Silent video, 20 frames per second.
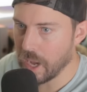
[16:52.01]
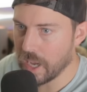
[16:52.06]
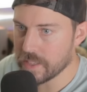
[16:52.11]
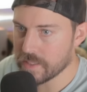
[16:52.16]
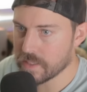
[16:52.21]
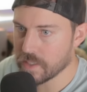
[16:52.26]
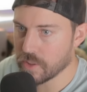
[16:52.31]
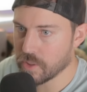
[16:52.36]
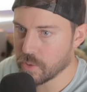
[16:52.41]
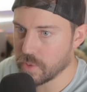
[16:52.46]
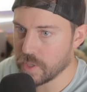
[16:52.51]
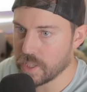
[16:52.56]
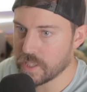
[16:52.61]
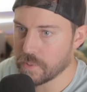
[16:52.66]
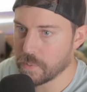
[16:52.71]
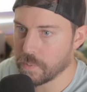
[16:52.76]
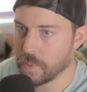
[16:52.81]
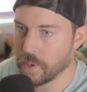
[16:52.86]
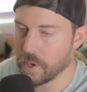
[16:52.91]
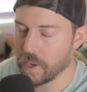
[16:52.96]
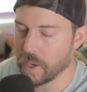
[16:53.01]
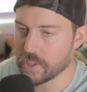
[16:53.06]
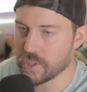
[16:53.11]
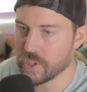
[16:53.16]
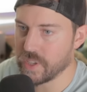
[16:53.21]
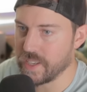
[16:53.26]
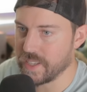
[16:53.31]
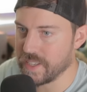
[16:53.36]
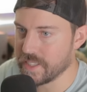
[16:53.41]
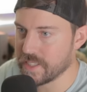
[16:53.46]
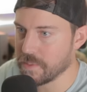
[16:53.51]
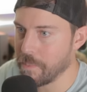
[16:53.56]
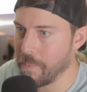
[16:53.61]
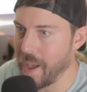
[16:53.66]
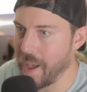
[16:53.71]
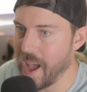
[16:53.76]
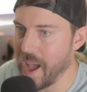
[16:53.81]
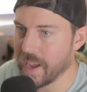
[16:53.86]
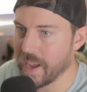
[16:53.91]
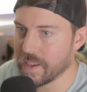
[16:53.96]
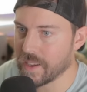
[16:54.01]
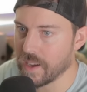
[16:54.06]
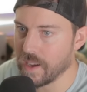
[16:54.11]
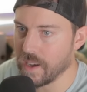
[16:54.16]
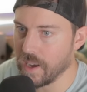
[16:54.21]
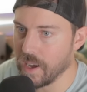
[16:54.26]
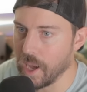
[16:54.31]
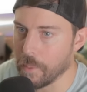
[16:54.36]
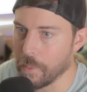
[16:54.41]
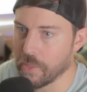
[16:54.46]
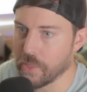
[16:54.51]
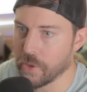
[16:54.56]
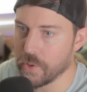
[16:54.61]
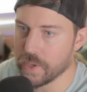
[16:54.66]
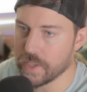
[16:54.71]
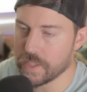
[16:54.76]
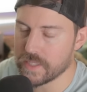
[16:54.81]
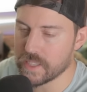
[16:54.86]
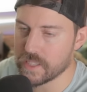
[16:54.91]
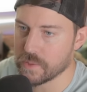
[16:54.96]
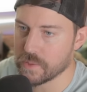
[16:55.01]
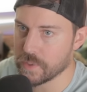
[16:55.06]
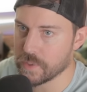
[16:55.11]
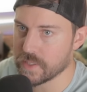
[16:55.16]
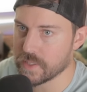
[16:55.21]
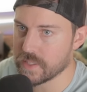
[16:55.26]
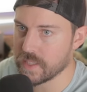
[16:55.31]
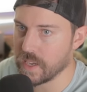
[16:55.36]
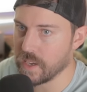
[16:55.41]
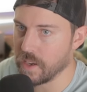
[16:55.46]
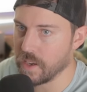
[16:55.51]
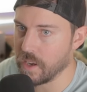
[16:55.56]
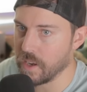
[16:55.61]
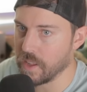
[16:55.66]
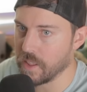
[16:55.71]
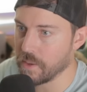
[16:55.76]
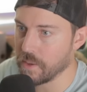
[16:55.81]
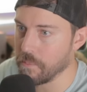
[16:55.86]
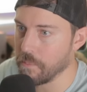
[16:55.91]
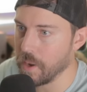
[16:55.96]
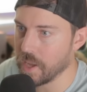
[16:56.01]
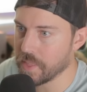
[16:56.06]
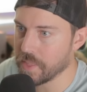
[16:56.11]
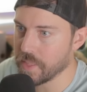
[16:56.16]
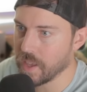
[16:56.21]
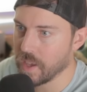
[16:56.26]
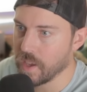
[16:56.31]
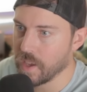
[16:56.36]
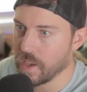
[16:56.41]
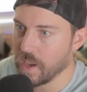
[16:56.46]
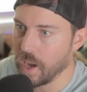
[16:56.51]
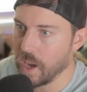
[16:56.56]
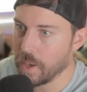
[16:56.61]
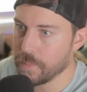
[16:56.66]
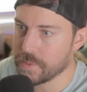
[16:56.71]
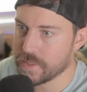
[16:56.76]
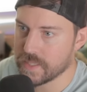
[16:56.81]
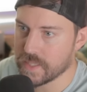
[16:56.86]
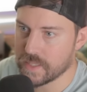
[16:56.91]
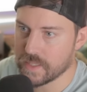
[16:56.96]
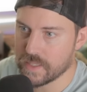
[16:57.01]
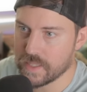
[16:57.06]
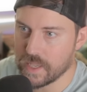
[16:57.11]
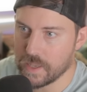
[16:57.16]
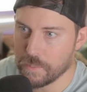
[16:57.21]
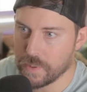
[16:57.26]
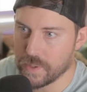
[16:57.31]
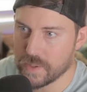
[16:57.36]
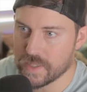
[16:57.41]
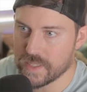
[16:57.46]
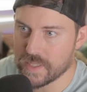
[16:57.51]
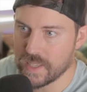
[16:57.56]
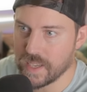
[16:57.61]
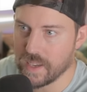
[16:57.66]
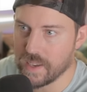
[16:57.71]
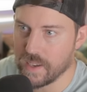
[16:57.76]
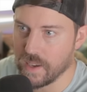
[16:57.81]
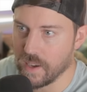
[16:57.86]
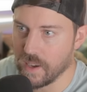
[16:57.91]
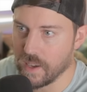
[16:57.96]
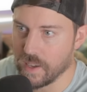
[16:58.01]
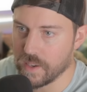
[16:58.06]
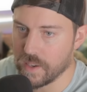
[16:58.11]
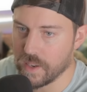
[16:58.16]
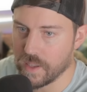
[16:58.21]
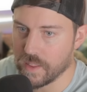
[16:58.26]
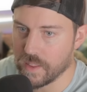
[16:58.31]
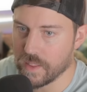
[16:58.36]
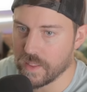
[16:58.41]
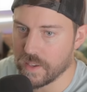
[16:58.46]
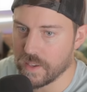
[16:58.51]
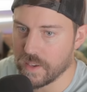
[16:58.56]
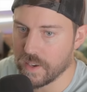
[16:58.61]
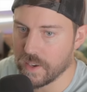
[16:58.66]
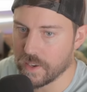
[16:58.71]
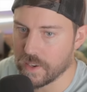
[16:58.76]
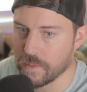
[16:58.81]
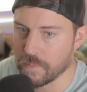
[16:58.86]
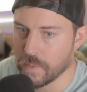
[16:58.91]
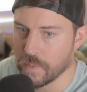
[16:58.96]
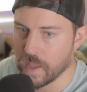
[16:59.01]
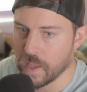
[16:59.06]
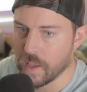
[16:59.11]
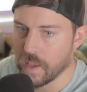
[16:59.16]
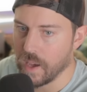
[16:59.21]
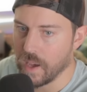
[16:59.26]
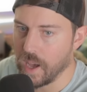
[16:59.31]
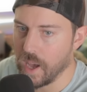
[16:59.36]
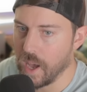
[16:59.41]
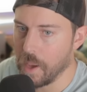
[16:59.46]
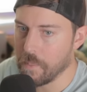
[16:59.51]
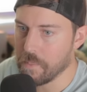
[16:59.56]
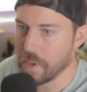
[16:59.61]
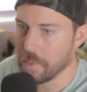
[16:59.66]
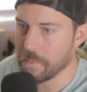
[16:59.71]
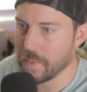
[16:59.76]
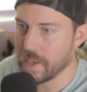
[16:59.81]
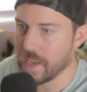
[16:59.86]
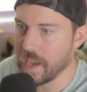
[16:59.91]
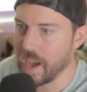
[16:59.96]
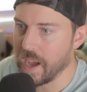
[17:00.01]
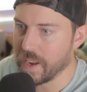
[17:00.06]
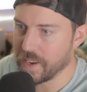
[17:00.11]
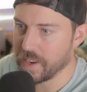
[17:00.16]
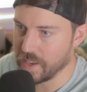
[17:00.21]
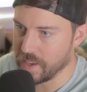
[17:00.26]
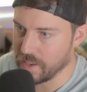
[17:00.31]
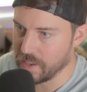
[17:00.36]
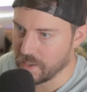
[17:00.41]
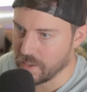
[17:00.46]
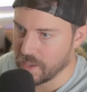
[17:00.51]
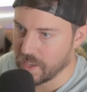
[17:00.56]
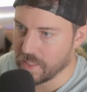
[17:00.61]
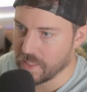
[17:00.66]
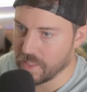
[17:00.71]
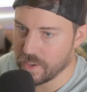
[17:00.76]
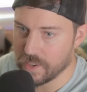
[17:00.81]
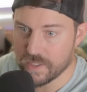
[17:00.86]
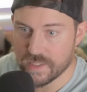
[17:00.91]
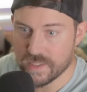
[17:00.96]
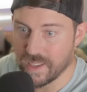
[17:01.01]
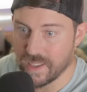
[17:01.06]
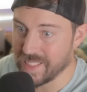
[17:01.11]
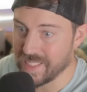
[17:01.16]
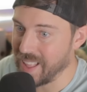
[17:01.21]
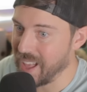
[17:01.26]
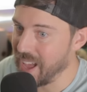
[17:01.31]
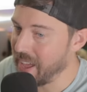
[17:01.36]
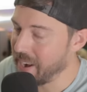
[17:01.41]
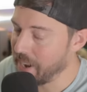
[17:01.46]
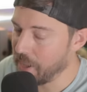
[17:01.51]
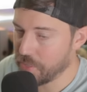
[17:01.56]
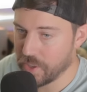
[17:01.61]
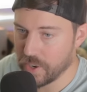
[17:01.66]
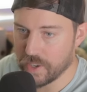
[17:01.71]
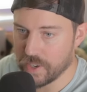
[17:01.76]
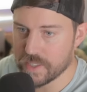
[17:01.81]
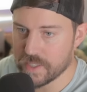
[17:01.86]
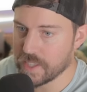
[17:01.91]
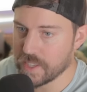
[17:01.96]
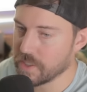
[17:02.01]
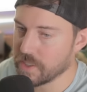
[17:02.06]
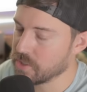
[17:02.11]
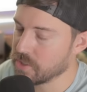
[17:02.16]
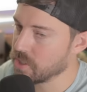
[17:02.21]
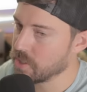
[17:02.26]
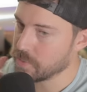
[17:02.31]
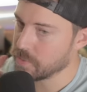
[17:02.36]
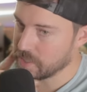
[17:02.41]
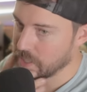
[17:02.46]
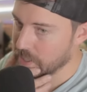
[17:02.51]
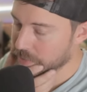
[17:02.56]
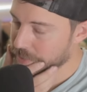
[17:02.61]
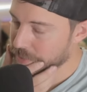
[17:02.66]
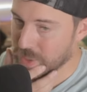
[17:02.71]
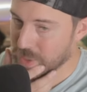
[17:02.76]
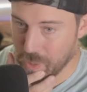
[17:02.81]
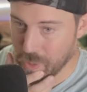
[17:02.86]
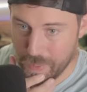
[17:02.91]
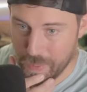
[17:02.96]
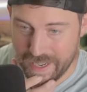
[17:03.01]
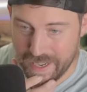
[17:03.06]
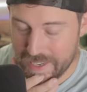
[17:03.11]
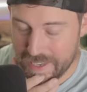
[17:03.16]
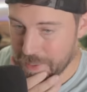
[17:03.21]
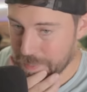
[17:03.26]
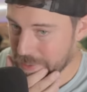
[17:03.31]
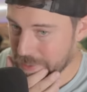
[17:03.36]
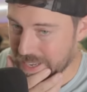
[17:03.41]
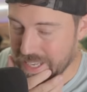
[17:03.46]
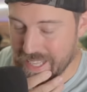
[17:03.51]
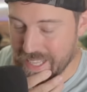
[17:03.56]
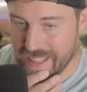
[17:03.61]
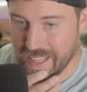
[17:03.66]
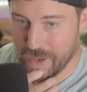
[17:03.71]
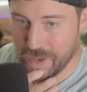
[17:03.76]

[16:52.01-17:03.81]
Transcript: Mazda 3's production is back up 36% on the month, up 16% on the year. Miata. There's a lot out there in dealerships now during the pandemic.